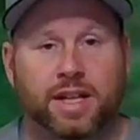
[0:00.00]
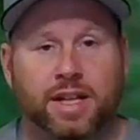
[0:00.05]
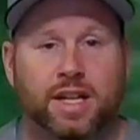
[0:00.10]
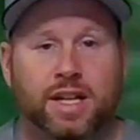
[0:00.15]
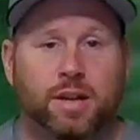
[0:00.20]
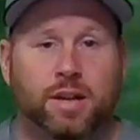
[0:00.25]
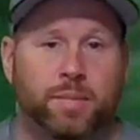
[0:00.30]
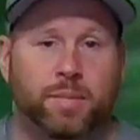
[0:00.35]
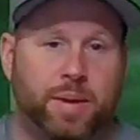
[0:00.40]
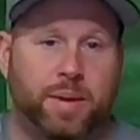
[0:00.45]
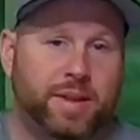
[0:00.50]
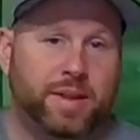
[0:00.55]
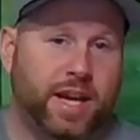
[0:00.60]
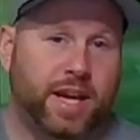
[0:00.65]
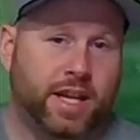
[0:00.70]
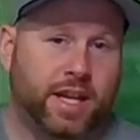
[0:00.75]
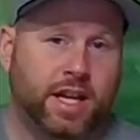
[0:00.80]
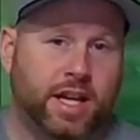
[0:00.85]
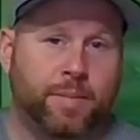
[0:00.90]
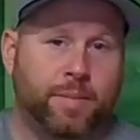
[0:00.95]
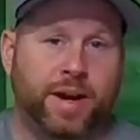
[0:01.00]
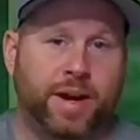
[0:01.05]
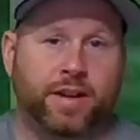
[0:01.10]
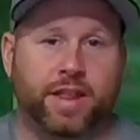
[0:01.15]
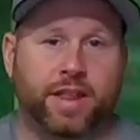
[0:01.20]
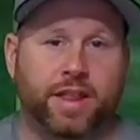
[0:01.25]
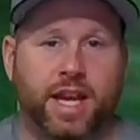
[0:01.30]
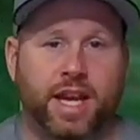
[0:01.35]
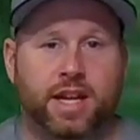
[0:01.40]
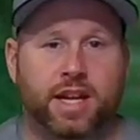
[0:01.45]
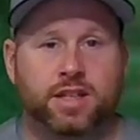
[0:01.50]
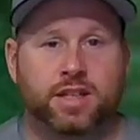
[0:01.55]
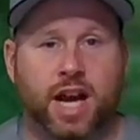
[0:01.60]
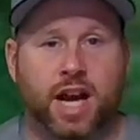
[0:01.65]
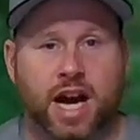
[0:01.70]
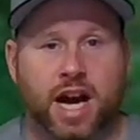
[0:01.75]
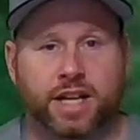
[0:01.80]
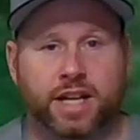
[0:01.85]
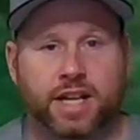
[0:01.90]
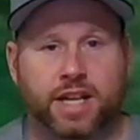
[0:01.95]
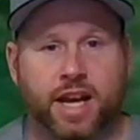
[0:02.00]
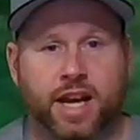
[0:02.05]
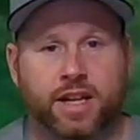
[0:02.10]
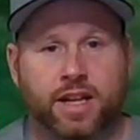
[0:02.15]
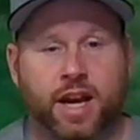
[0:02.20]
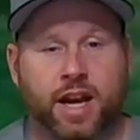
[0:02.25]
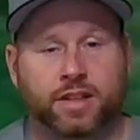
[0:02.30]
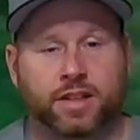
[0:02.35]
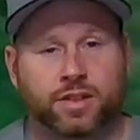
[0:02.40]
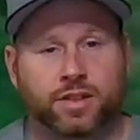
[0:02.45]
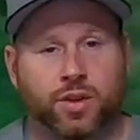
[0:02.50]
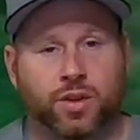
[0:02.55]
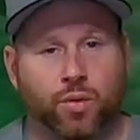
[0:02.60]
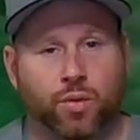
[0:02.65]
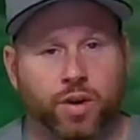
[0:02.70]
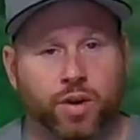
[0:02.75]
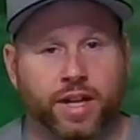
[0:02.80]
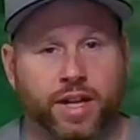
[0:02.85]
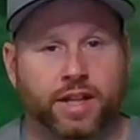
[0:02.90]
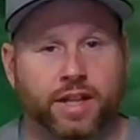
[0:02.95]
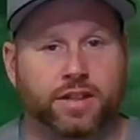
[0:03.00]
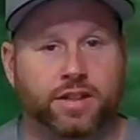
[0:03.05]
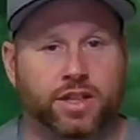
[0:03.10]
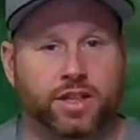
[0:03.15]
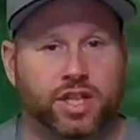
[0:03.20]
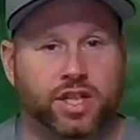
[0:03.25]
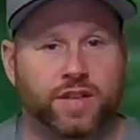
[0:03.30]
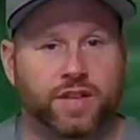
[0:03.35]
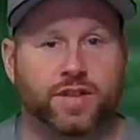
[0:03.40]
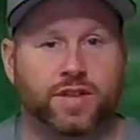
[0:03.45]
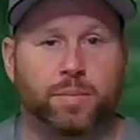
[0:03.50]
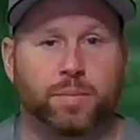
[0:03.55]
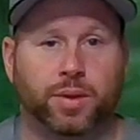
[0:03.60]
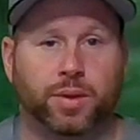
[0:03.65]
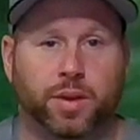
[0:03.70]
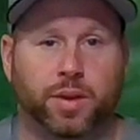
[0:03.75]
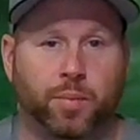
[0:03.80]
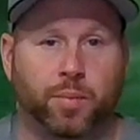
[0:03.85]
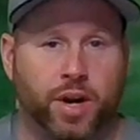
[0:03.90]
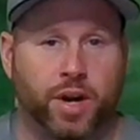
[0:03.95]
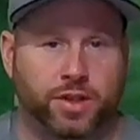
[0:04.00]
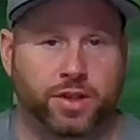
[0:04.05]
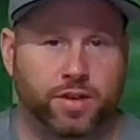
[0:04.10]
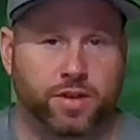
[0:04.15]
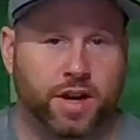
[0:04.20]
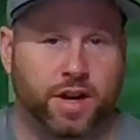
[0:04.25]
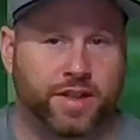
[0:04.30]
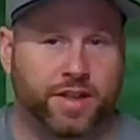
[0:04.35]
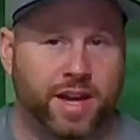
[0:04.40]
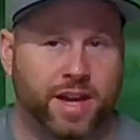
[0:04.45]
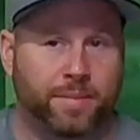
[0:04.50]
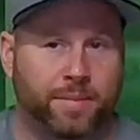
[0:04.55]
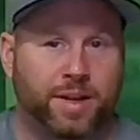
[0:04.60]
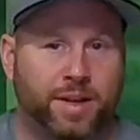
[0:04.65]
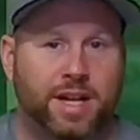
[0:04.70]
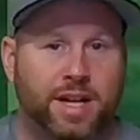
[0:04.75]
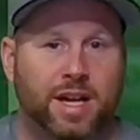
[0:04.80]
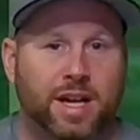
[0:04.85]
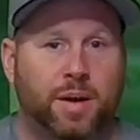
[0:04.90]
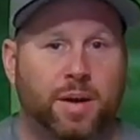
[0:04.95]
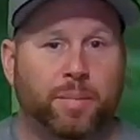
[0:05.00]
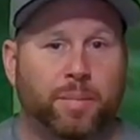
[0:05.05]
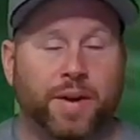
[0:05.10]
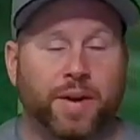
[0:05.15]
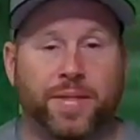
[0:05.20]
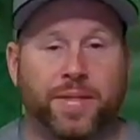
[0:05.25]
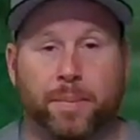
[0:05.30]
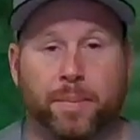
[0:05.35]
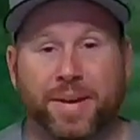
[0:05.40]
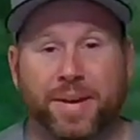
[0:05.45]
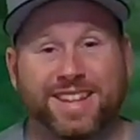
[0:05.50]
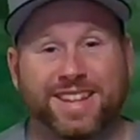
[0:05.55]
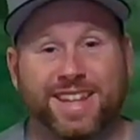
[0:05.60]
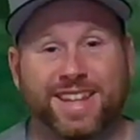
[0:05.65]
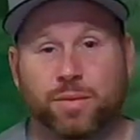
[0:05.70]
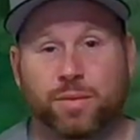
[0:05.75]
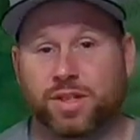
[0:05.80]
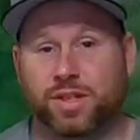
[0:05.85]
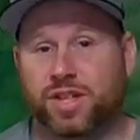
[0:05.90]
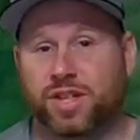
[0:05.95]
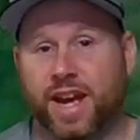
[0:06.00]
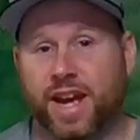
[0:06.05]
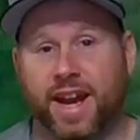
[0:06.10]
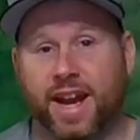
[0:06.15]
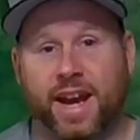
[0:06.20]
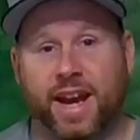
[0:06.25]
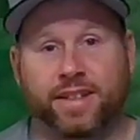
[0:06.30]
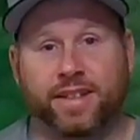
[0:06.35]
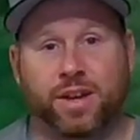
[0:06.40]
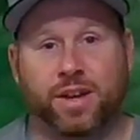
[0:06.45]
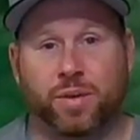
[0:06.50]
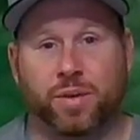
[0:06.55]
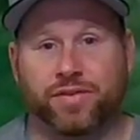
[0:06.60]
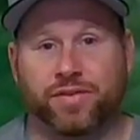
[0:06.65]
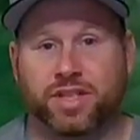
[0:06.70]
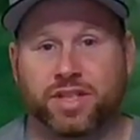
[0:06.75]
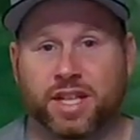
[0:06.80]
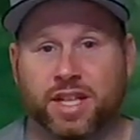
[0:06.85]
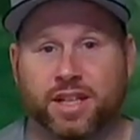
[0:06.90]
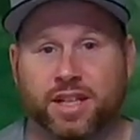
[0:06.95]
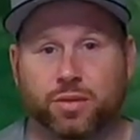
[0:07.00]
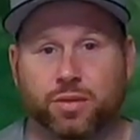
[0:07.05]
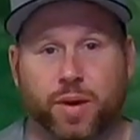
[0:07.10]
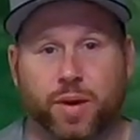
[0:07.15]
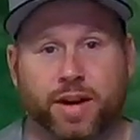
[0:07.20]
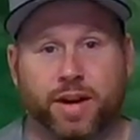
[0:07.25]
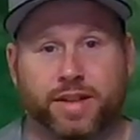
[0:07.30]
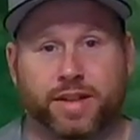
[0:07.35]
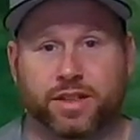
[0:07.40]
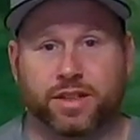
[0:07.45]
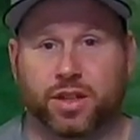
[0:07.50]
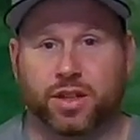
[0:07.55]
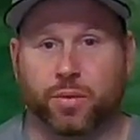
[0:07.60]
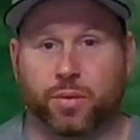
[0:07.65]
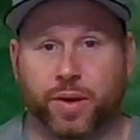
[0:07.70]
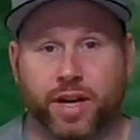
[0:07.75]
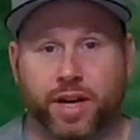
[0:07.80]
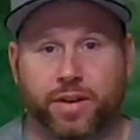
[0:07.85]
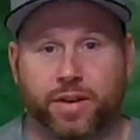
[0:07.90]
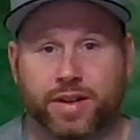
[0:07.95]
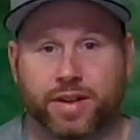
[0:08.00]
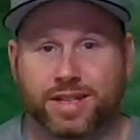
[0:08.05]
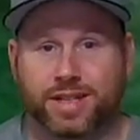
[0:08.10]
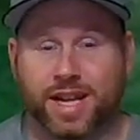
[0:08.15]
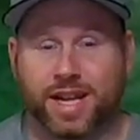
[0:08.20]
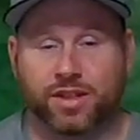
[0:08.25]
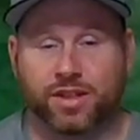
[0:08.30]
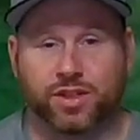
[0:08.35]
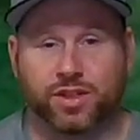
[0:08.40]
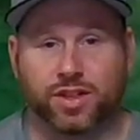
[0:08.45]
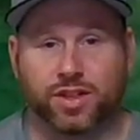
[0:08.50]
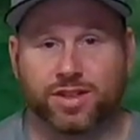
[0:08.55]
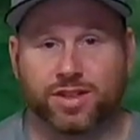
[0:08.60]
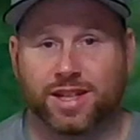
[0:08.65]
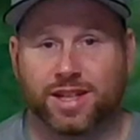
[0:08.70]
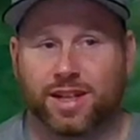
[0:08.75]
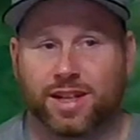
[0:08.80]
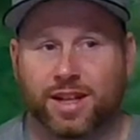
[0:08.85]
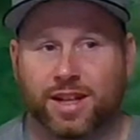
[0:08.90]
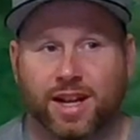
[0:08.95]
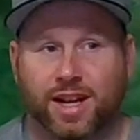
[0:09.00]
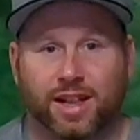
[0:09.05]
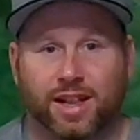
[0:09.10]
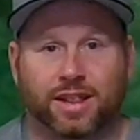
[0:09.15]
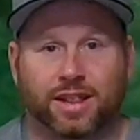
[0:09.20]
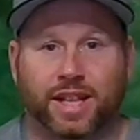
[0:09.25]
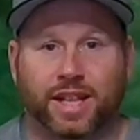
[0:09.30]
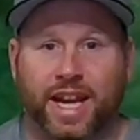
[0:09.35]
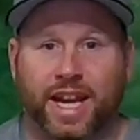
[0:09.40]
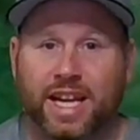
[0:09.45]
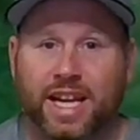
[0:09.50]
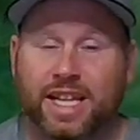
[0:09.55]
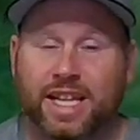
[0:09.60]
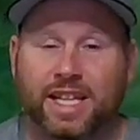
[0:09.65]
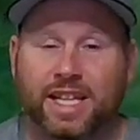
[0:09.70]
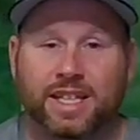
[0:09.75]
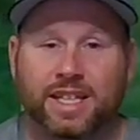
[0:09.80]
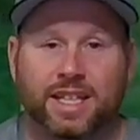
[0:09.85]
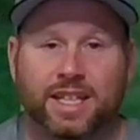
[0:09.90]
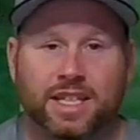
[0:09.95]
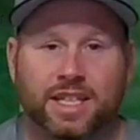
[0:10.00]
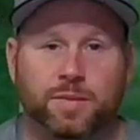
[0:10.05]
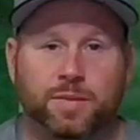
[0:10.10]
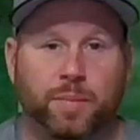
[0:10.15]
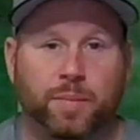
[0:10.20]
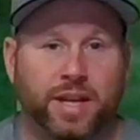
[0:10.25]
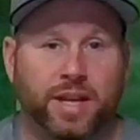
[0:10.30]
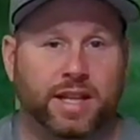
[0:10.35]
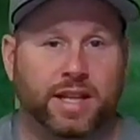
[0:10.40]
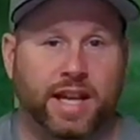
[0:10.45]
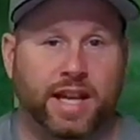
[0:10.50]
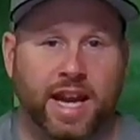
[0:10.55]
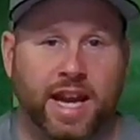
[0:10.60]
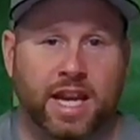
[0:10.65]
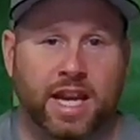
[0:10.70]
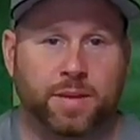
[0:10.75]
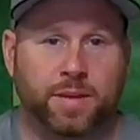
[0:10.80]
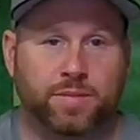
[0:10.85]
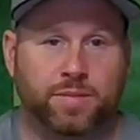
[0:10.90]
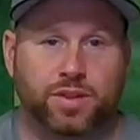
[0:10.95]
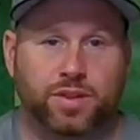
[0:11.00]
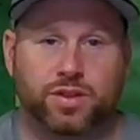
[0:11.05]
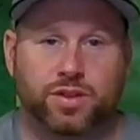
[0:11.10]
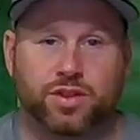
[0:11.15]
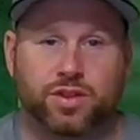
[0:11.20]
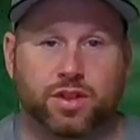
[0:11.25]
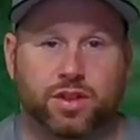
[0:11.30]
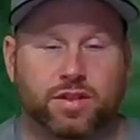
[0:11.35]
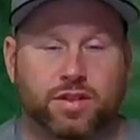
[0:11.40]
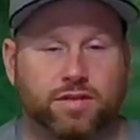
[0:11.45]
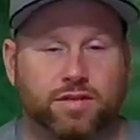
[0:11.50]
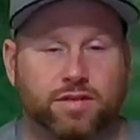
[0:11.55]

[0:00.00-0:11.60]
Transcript: maybe they can come out of the gates hot and score against the Chiefs and put the pressure on them. But the big thing with Shanahan that we've seen throughout his career is just late in these big games, just